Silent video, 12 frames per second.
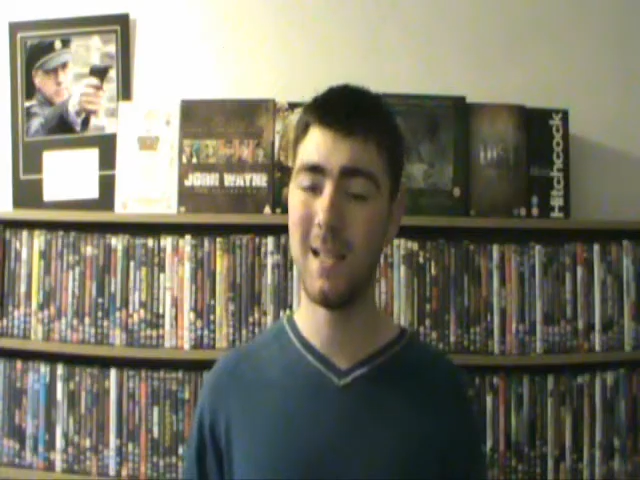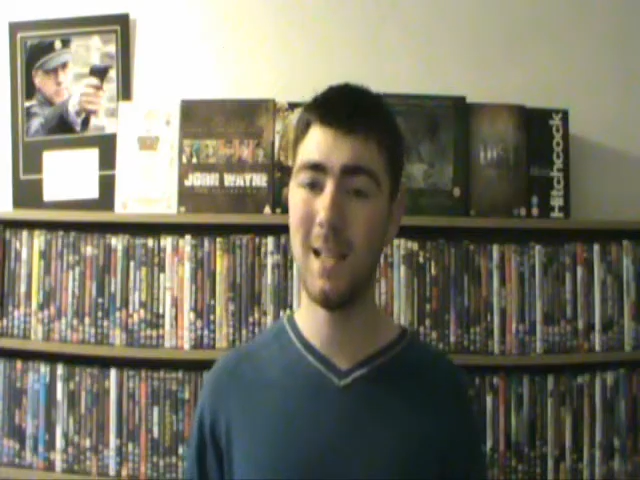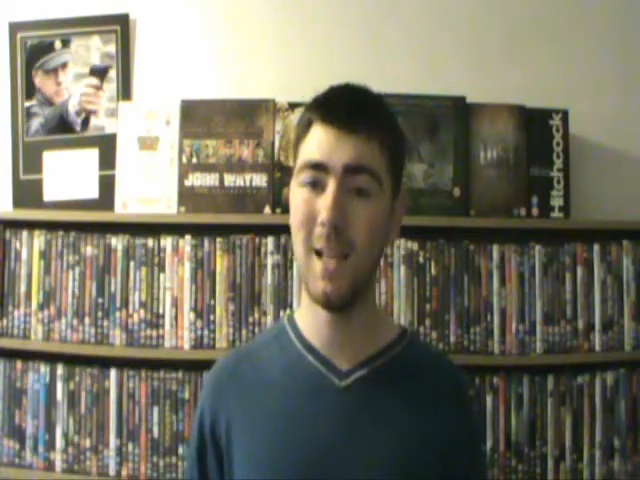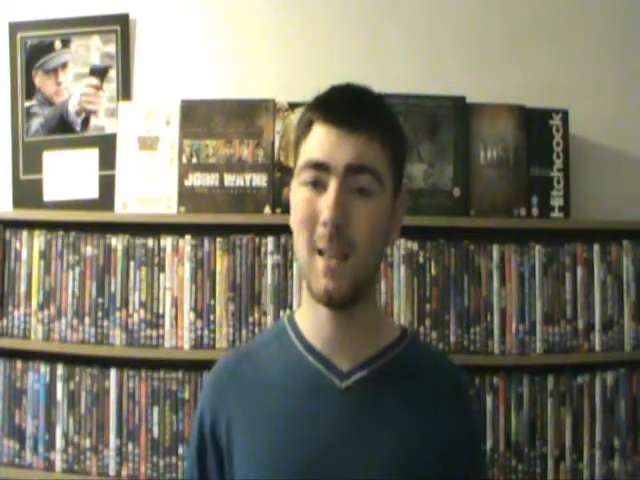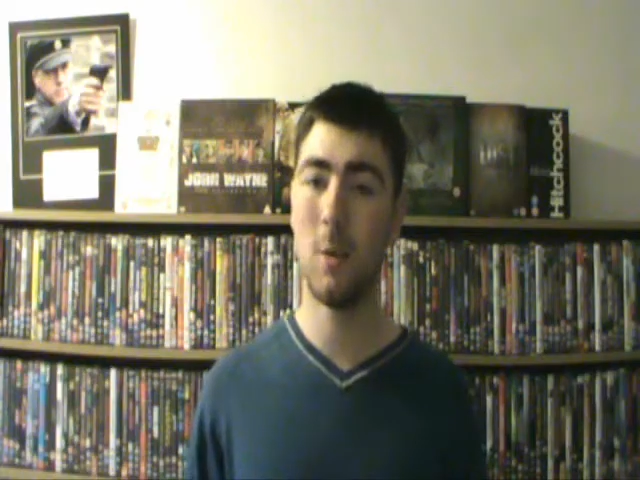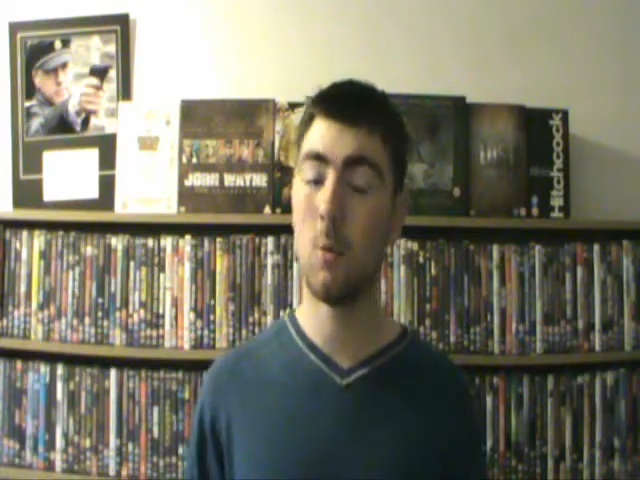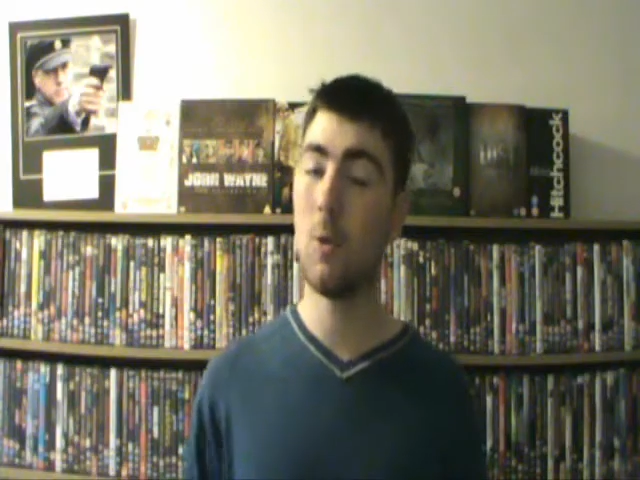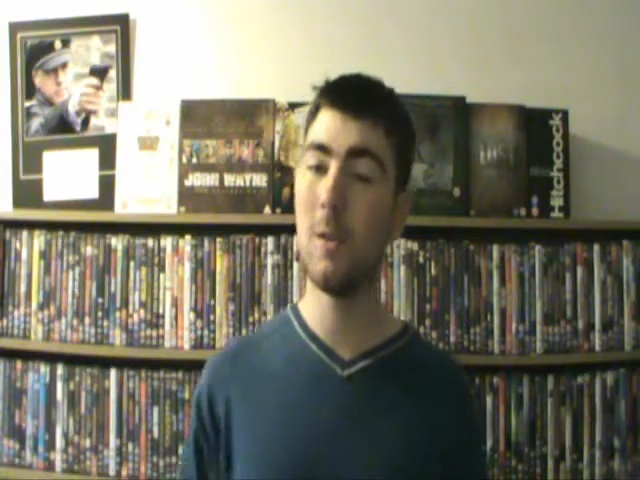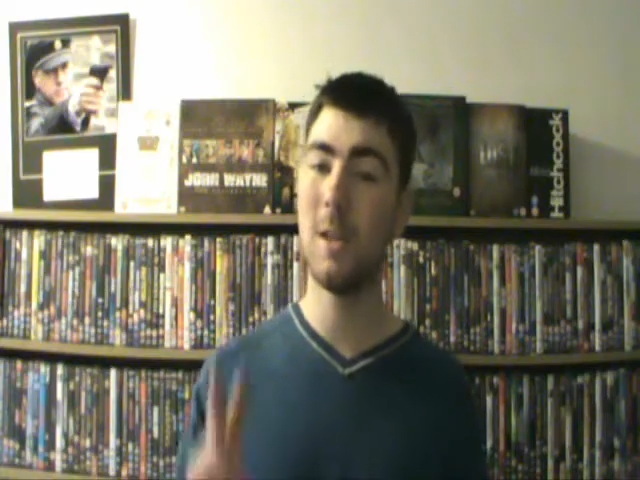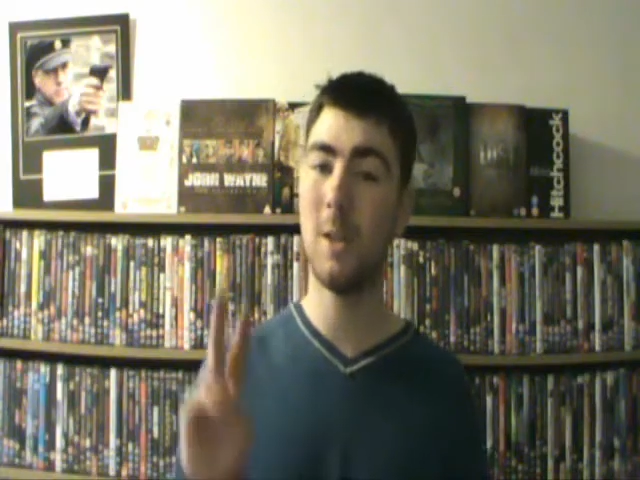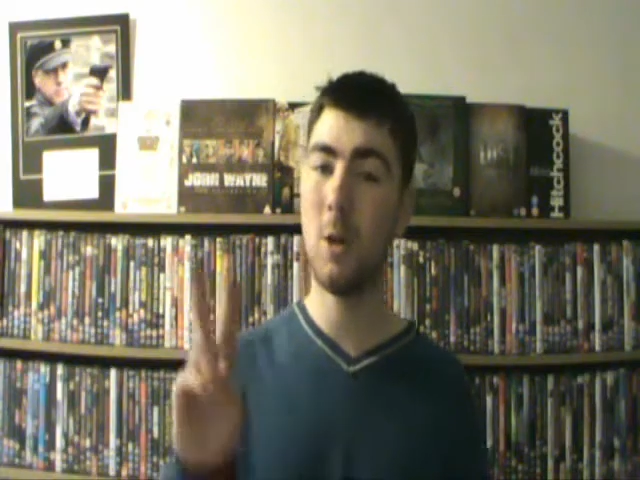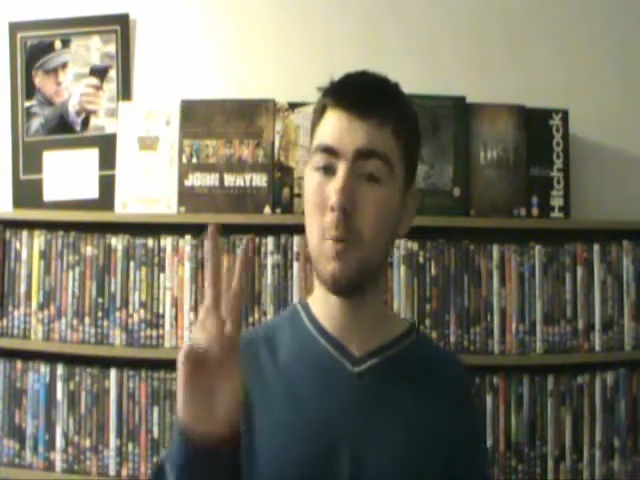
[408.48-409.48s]
I said, there were
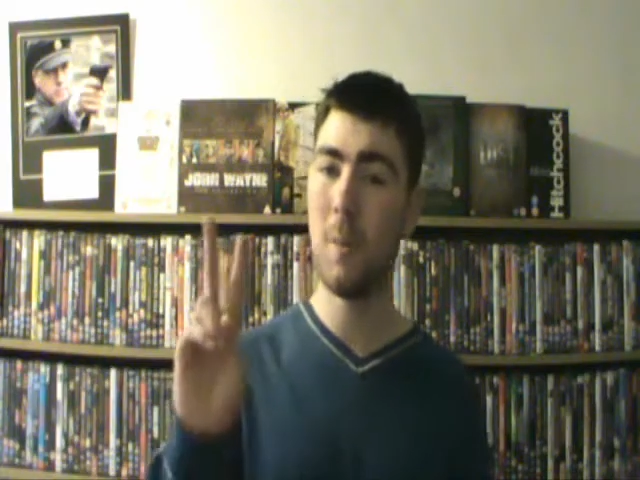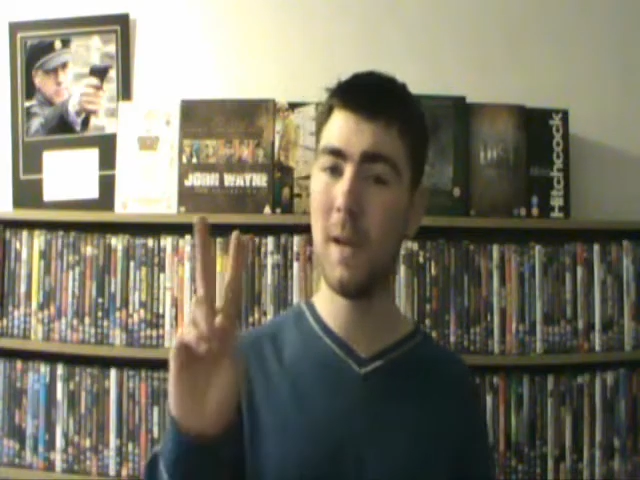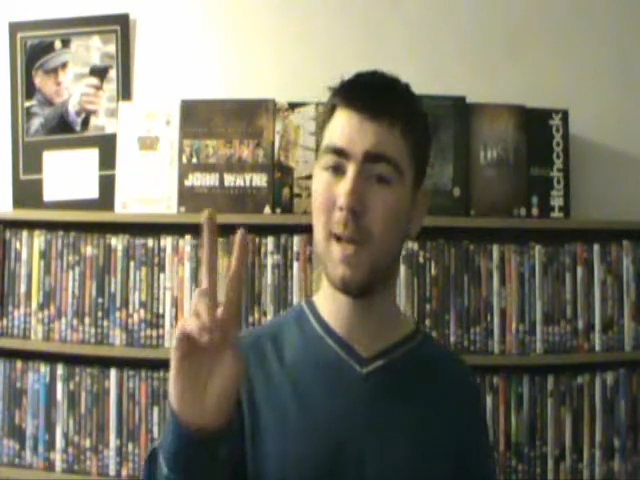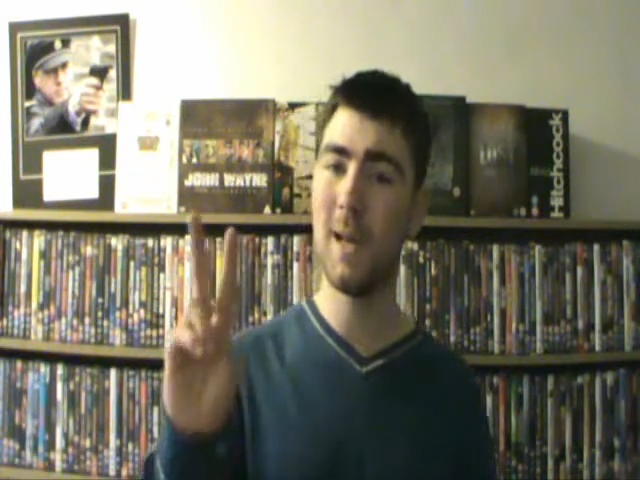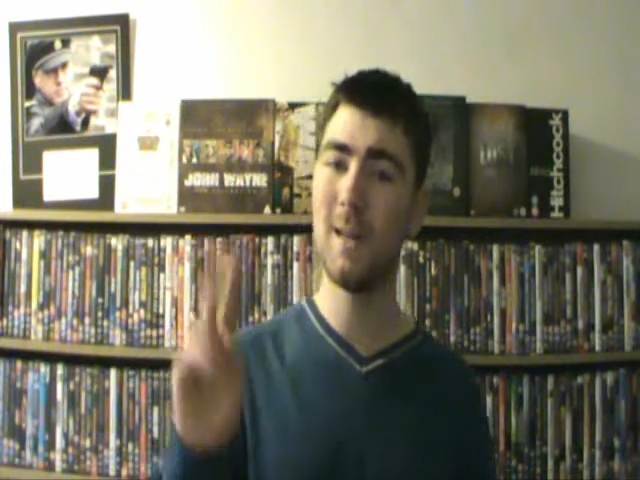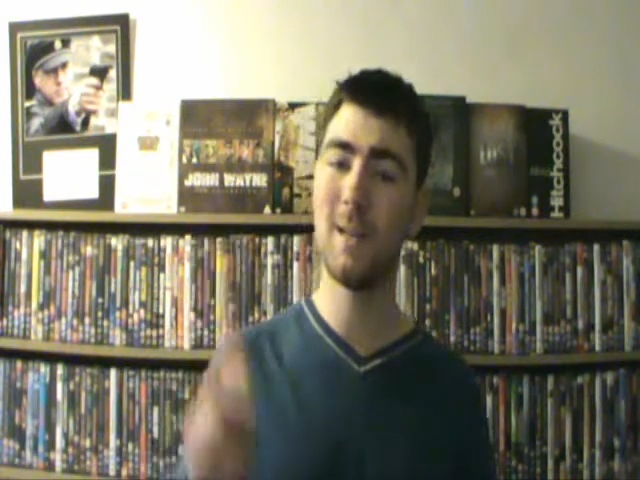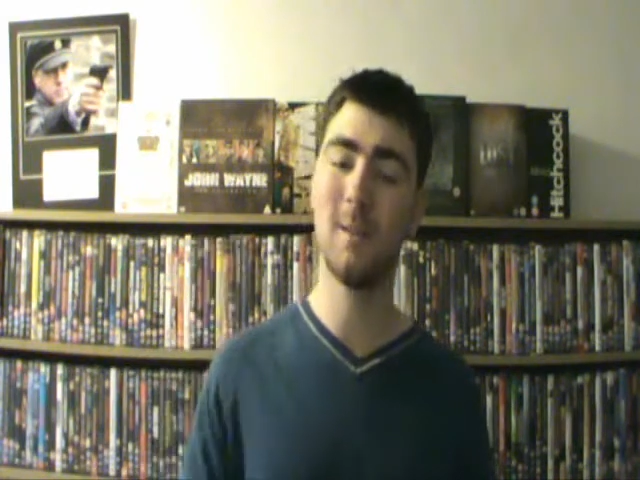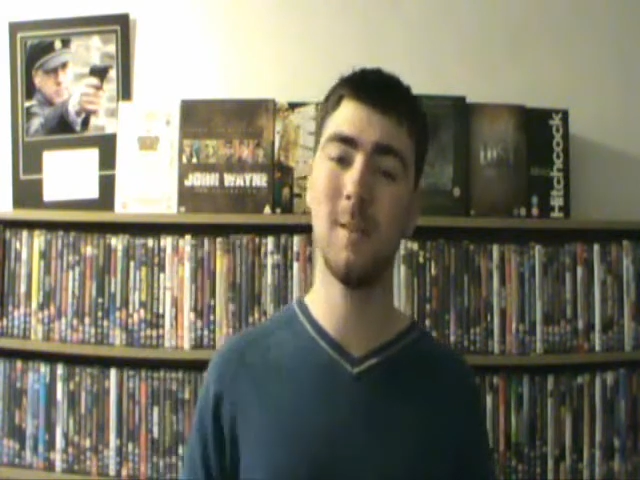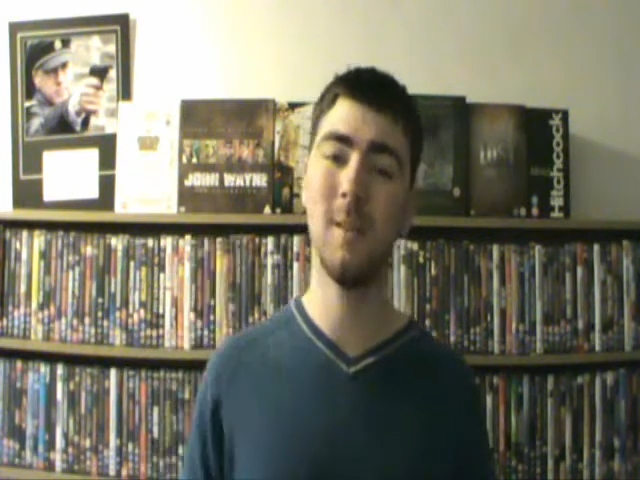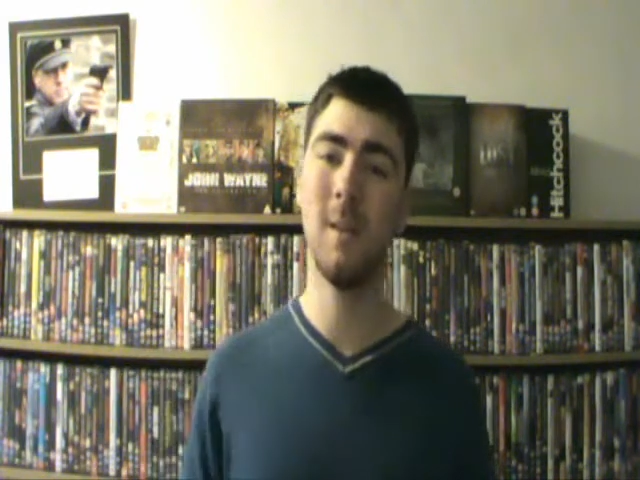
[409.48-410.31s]
only 2 paid actors.